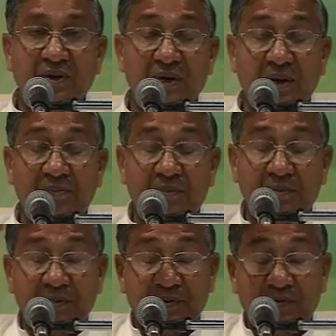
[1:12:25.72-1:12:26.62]
Kalp
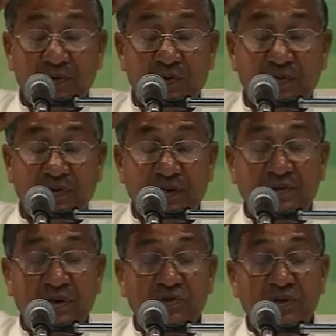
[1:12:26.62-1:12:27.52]
before,
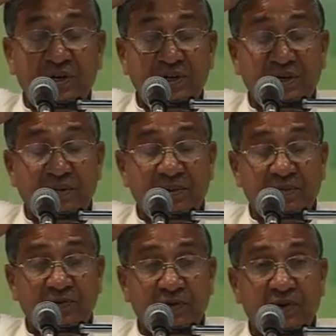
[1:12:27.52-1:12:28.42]
5000 years
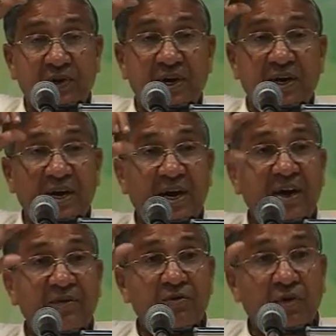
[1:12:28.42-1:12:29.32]
before, I
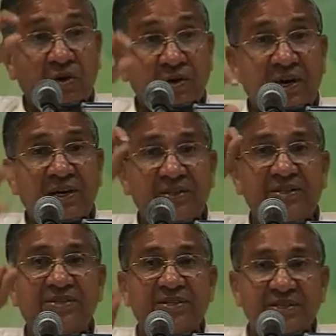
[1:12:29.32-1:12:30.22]
have conquered
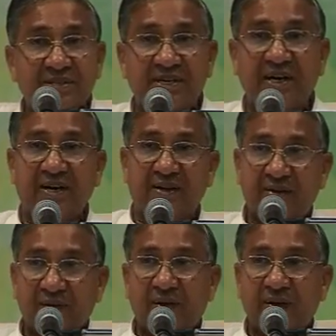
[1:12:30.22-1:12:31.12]
this sanskar
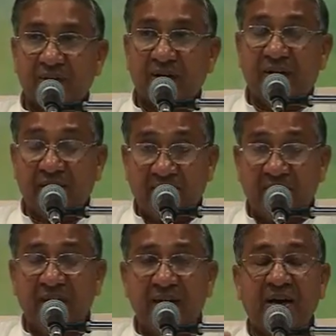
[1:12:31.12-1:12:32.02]
and
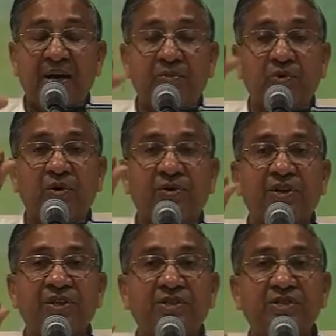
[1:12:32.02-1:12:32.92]
again I am
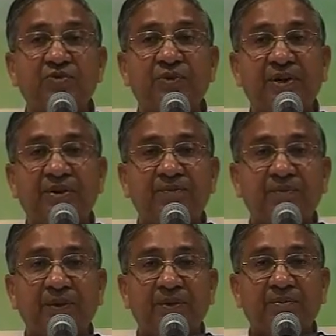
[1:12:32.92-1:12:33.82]
conquering this one.
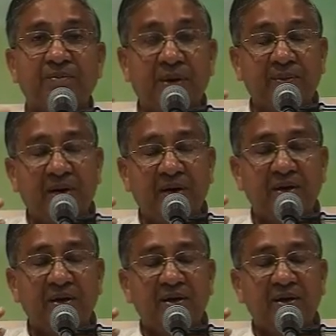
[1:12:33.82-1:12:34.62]
Baba,